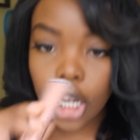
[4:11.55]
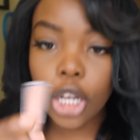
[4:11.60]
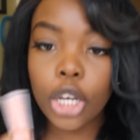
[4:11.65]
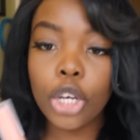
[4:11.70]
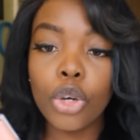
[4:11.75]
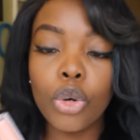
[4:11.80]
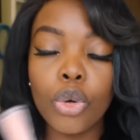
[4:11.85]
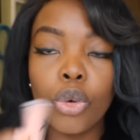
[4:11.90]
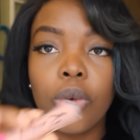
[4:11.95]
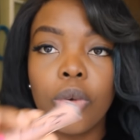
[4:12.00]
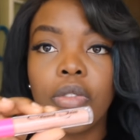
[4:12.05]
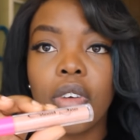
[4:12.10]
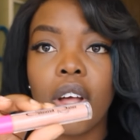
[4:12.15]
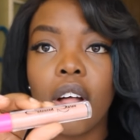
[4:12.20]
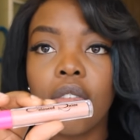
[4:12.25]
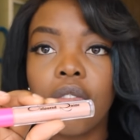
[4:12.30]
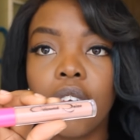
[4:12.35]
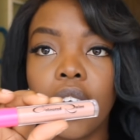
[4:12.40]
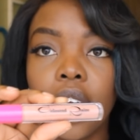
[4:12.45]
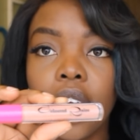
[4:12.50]
a nude
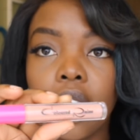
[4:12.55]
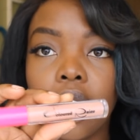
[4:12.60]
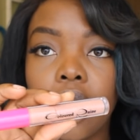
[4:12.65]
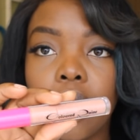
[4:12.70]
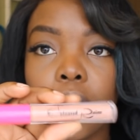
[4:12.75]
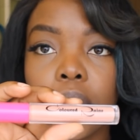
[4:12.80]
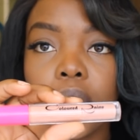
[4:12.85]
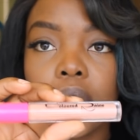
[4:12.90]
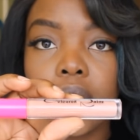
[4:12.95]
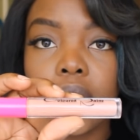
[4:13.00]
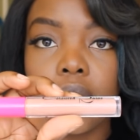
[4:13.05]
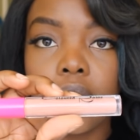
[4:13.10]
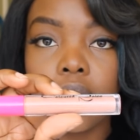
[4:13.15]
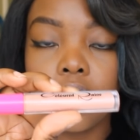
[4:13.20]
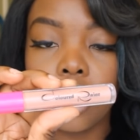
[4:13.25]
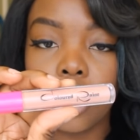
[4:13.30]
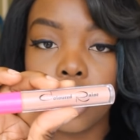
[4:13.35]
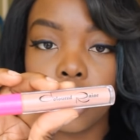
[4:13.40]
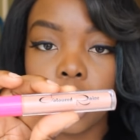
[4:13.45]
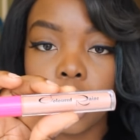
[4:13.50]
velvet according to the
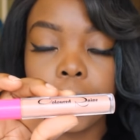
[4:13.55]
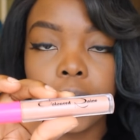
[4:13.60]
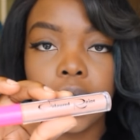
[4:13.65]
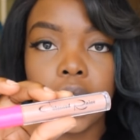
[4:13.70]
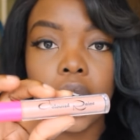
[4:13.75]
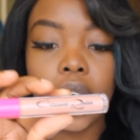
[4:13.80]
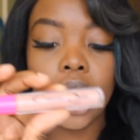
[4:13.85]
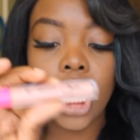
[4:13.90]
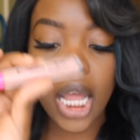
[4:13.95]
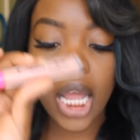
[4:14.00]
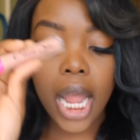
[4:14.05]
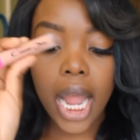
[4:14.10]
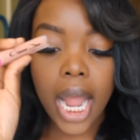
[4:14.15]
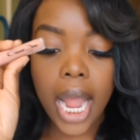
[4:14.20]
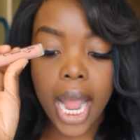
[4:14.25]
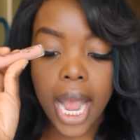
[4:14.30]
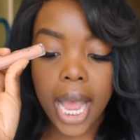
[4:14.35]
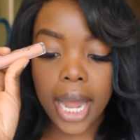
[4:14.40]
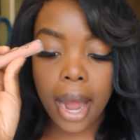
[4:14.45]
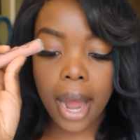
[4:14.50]
description.
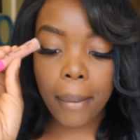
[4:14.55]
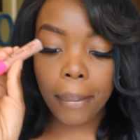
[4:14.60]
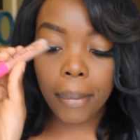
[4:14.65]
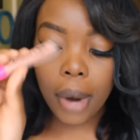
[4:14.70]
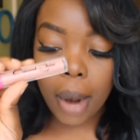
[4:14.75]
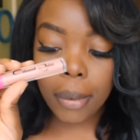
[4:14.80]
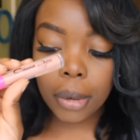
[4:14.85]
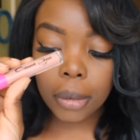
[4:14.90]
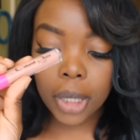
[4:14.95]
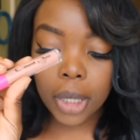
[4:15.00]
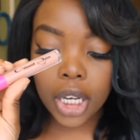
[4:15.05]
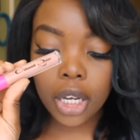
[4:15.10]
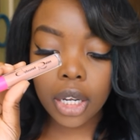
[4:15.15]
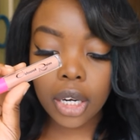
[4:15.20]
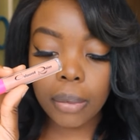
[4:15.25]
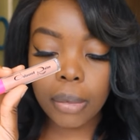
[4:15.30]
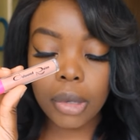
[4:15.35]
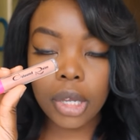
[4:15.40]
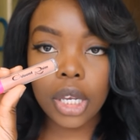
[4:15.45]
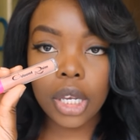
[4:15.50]
And I'm probably
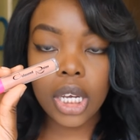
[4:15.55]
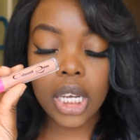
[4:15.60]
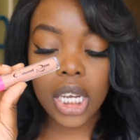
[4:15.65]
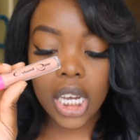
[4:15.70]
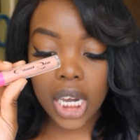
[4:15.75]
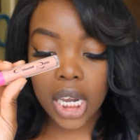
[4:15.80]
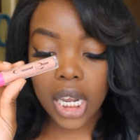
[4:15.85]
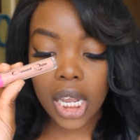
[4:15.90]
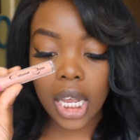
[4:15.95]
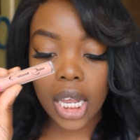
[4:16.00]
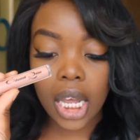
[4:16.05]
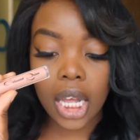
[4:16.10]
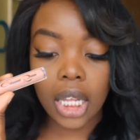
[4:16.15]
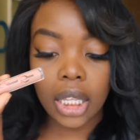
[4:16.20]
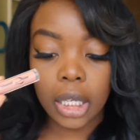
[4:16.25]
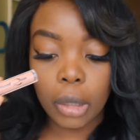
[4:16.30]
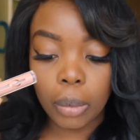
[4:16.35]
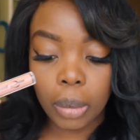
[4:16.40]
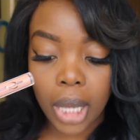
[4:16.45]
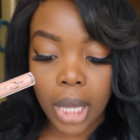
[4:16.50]
going to be needing a
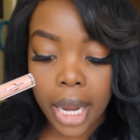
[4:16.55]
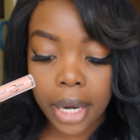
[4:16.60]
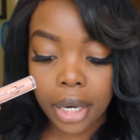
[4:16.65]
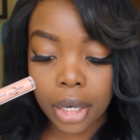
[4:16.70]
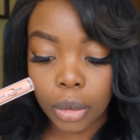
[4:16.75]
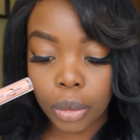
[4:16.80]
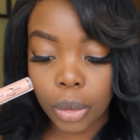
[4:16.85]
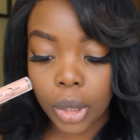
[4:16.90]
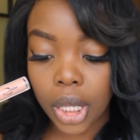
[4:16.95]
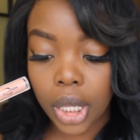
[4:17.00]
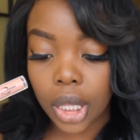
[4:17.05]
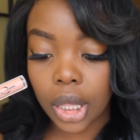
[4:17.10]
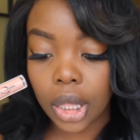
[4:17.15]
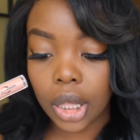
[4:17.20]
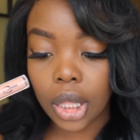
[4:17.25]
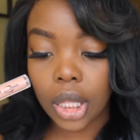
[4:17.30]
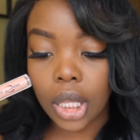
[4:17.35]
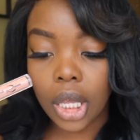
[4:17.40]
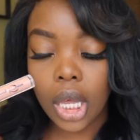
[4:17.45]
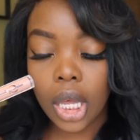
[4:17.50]
lip liner
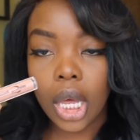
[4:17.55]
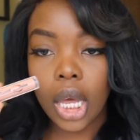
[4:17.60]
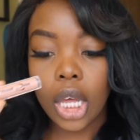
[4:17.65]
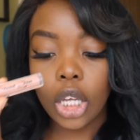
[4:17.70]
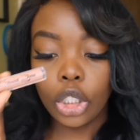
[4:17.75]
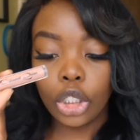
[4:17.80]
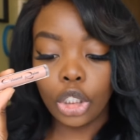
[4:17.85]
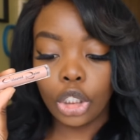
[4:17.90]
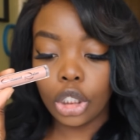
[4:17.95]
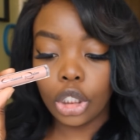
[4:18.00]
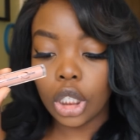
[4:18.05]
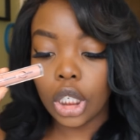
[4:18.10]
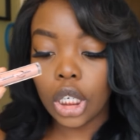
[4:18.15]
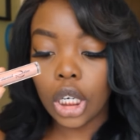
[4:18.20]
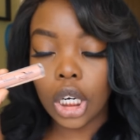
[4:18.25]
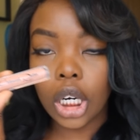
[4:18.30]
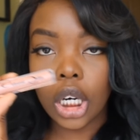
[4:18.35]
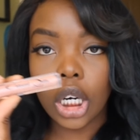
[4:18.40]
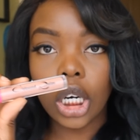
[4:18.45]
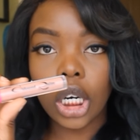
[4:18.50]
with
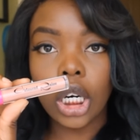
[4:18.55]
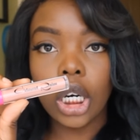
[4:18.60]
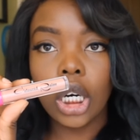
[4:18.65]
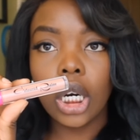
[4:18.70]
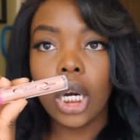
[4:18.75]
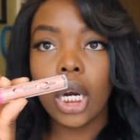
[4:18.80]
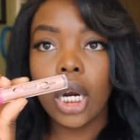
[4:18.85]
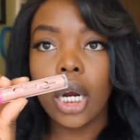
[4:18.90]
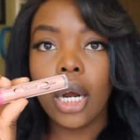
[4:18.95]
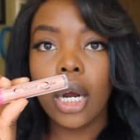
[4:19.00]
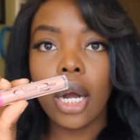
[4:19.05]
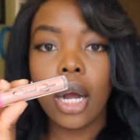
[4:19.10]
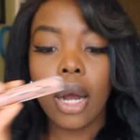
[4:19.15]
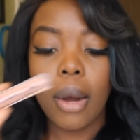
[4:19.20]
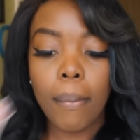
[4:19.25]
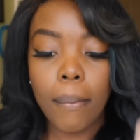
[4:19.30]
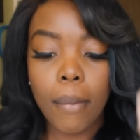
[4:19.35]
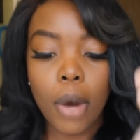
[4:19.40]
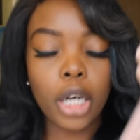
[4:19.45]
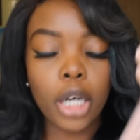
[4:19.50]
Sugar,
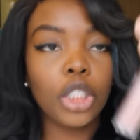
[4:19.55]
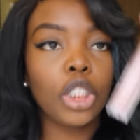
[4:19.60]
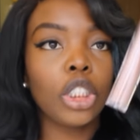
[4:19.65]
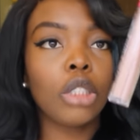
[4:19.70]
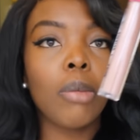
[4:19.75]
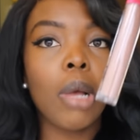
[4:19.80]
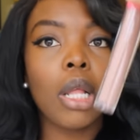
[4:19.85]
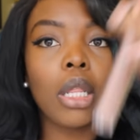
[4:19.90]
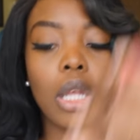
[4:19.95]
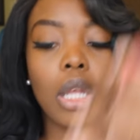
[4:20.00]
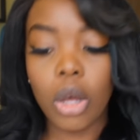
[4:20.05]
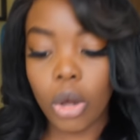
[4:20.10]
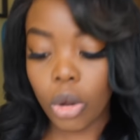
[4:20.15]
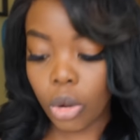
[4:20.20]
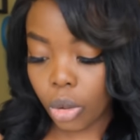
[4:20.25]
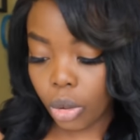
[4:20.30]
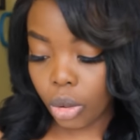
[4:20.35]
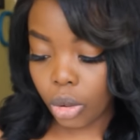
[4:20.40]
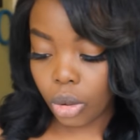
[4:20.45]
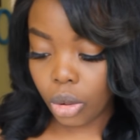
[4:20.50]

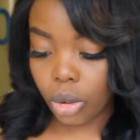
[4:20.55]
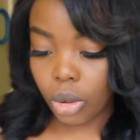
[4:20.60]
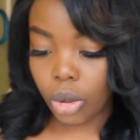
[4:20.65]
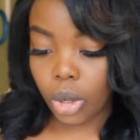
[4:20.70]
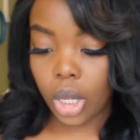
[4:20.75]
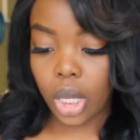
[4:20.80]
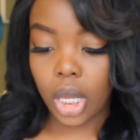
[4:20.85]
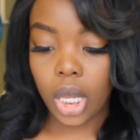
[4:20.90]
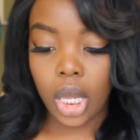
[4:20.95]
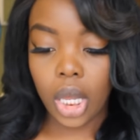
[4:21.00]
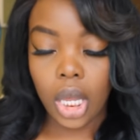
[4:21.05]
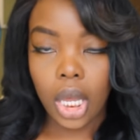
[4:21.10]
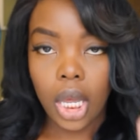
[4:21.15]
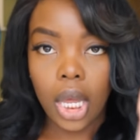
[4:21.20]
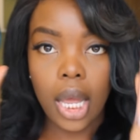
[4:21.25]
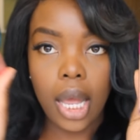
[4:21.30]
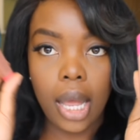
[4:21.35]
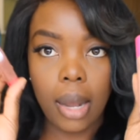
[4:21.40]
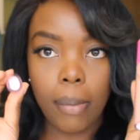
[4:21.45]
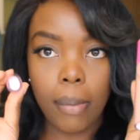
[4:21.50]
Marshmallow,
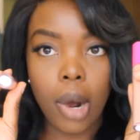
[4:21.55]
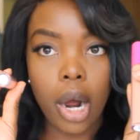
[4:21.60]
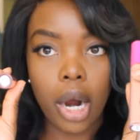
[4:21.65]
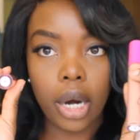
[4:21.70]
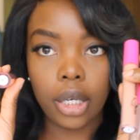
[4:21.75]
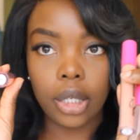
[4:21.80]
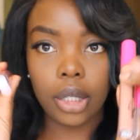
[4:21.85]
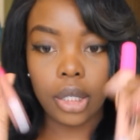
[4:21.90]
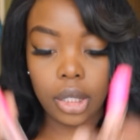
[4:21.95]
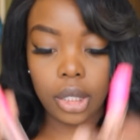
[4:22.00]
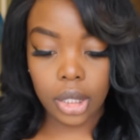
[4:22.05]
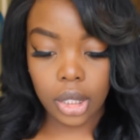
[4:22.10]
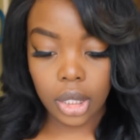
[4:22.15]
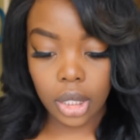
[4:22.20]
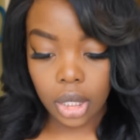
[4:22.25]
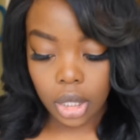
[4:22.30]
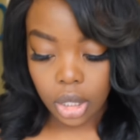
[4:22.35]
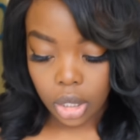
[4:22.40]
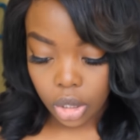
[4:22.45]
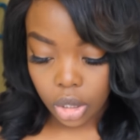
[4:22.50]
and Mars.
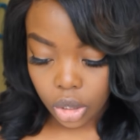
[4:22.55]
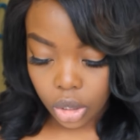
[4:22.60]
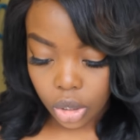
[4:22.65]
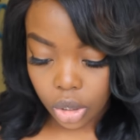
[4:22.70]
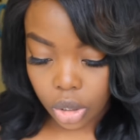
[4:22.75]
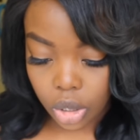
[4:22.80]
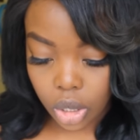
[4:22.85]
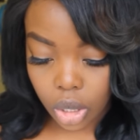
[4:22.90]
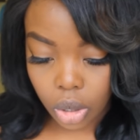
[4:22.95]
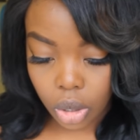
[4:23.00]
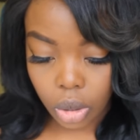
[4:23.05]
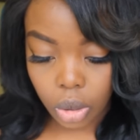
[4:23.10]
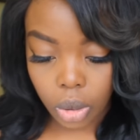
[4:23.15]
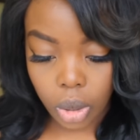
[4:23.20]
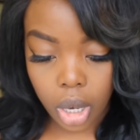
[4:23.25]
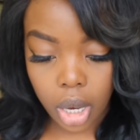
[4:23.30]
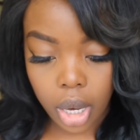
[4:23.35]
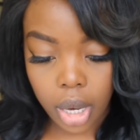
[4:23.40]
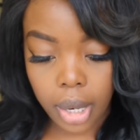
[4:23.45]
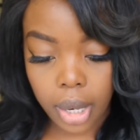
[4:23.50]
So,
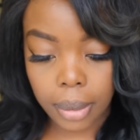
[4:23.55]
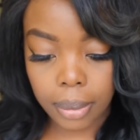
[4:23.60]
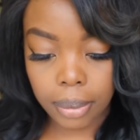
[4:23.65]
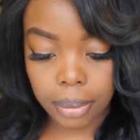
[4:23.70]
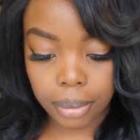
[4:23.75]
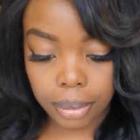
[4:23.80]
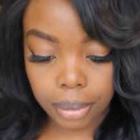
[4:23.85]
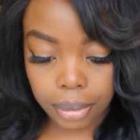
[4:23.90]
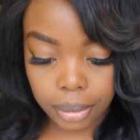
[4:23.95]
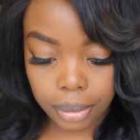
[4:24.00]
um,